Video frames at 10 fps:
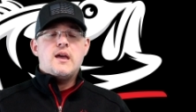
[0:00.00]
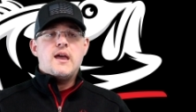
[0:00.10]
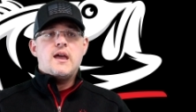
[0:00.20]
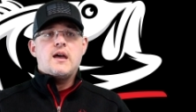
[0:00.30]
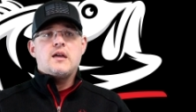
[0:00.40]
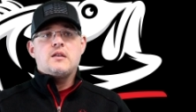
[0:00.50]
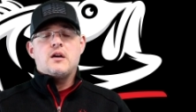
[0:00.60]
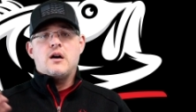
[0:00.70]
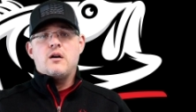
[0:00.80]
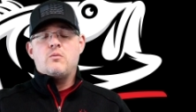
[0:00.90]
and
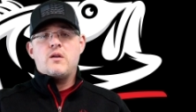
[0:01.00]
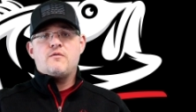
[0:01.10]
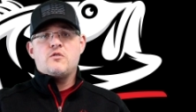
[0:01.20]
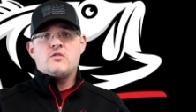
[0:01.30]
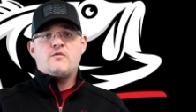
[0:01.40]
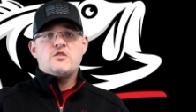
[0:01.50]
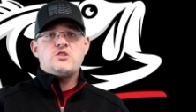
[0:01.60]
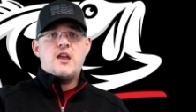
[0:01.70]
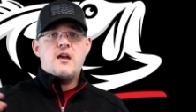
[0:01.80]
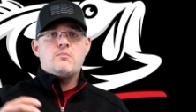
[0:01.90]
wait for those fish
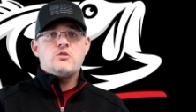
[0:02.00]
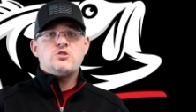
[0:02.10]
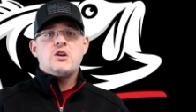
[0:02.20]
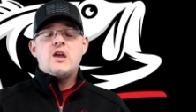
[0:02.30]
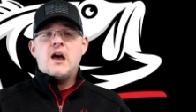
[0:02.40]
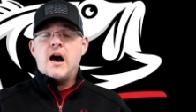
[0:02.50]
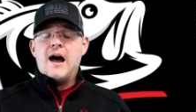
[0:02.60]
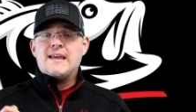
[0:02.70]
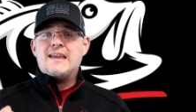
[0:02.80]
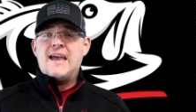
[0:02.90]
to ambush.
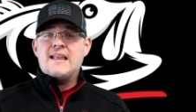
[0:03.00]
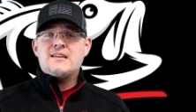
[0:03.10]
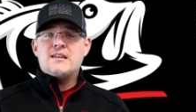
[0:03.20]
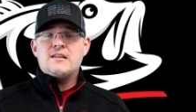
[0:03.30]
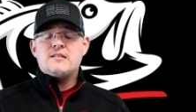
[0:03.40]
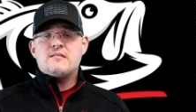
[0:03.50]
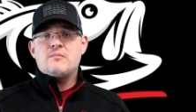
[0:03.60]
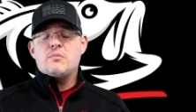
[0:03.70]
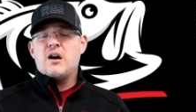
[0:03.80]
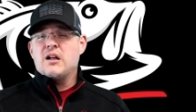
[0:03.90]
I can get into
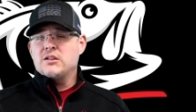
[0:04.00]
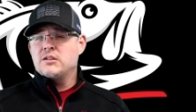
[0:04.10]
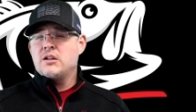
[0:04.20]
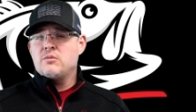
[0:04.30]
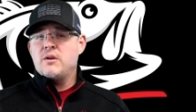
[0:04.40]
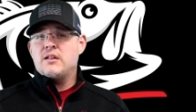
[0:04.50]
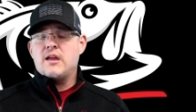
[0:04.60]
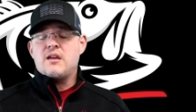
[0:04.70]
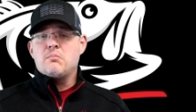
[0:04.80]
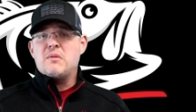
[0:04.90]
a little bit
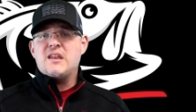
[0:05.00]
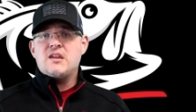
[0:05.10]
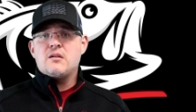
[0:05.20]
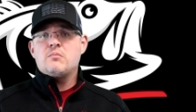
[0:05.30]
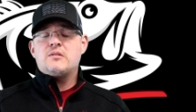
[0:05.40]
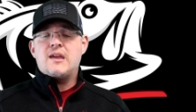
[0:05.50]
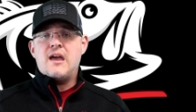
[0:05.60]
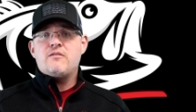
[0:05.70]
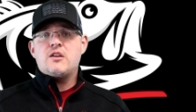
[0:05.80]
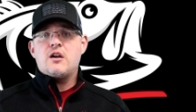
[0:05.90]
like a medium to
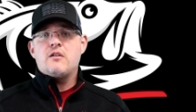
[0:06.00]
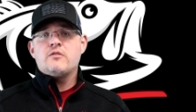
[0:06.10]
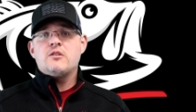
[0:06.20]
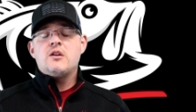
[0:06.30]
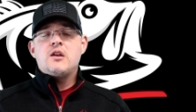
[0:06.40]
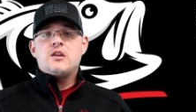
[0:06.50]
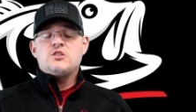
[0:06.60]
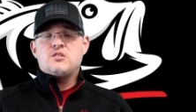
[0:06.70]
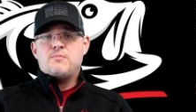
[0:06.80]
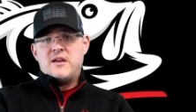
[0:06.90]
heavy cover
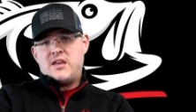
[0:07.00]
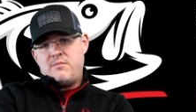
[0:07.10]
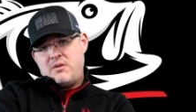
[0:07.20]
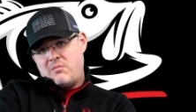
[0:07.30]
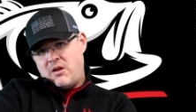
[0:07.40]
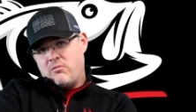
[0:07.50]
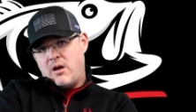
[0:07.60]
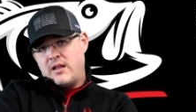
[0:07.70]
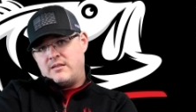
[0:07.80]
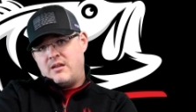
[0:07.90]
just by keeping my
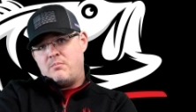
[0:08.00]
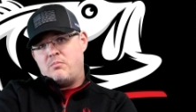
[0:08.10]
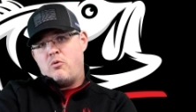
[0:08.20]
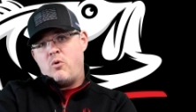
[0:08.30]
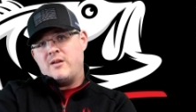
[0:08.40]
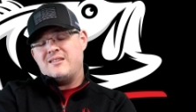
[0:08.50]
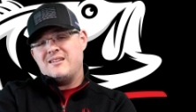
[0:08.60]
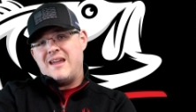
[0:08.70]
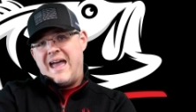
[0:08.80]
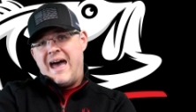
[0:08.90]
rod tip
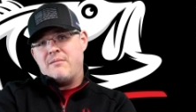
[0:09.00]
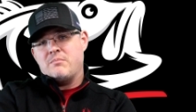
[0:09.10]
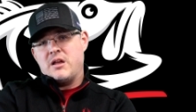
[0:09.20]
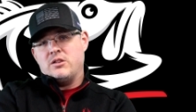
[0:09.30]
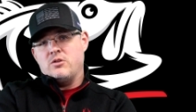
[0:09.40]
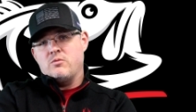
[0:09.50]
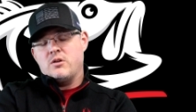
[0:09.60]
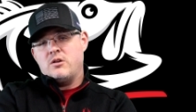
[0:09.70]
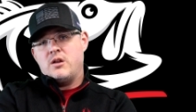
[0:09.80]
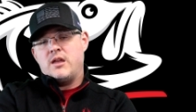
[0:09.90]
pointed at my
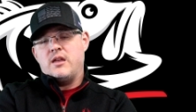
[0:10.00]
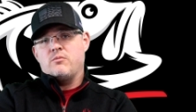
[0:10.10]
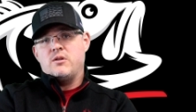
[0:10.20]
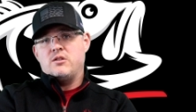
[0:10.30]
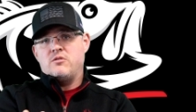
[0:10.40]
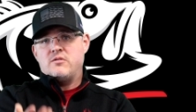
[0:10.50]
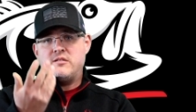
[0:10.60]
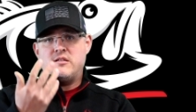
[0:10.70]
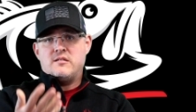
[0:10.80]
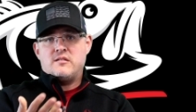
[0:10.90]
lure. It
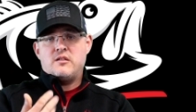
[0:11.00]
reduces